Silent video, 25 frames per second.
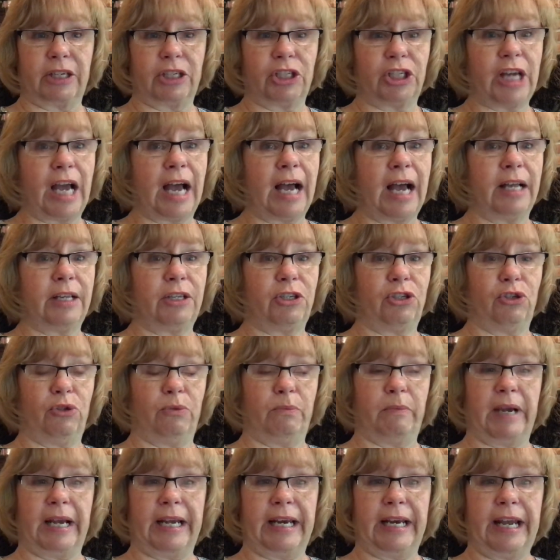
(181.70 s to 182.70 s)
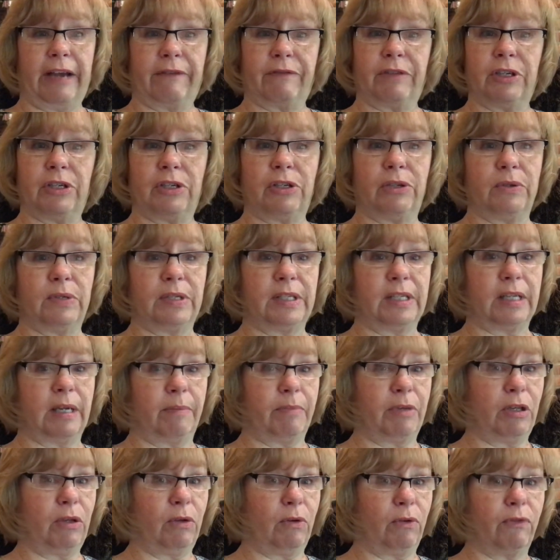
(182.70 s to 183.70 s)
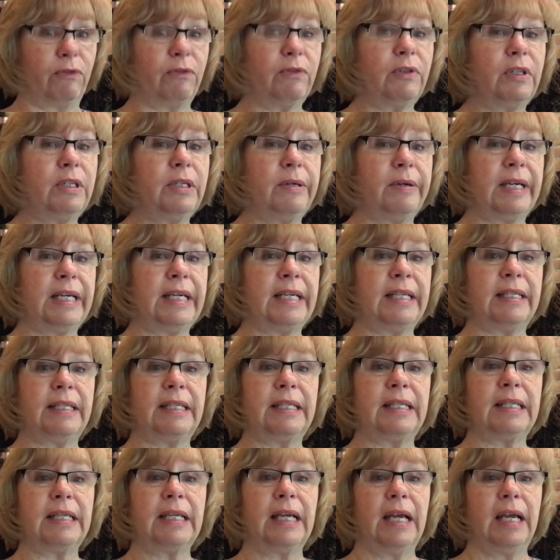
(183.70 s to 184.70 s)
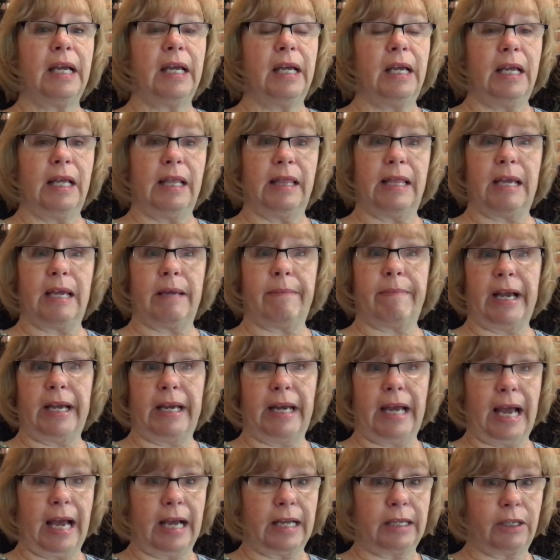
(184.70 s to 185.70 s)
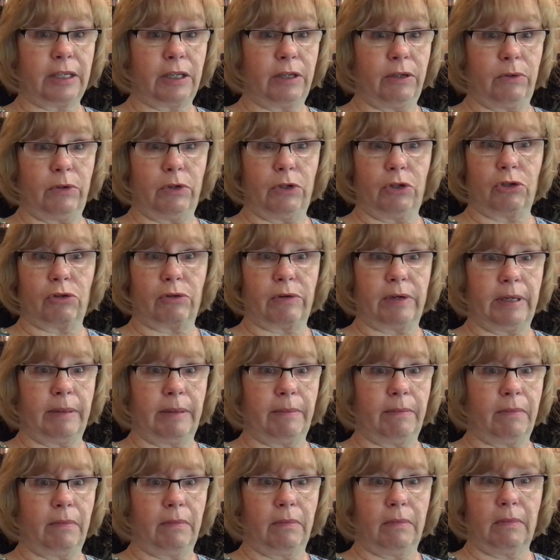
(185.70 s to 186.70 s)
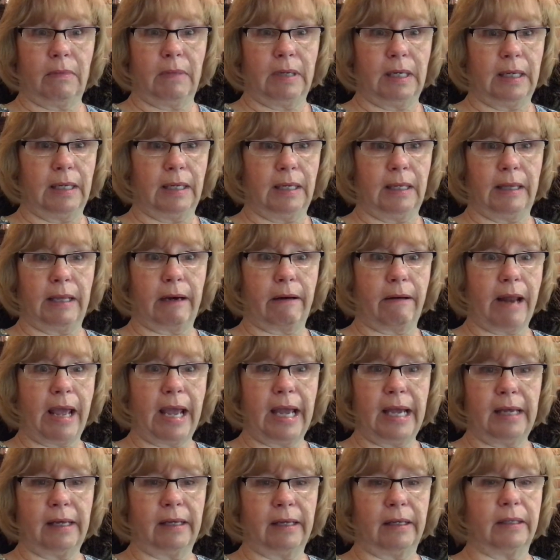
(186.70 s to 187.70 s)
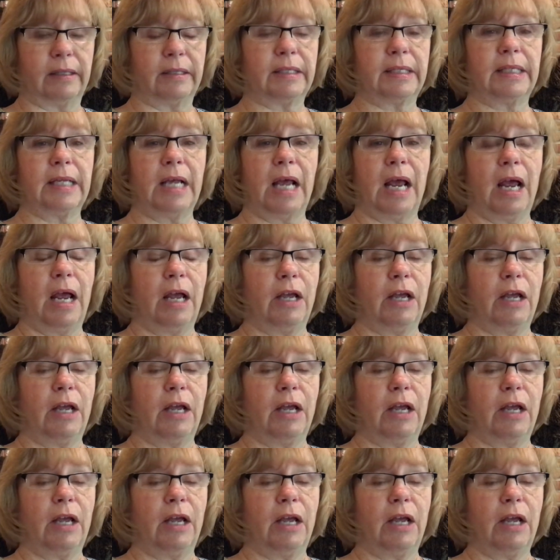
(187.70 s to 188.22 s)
shots, you might have to do sub-Q fluids, they might ask you to trim their nails.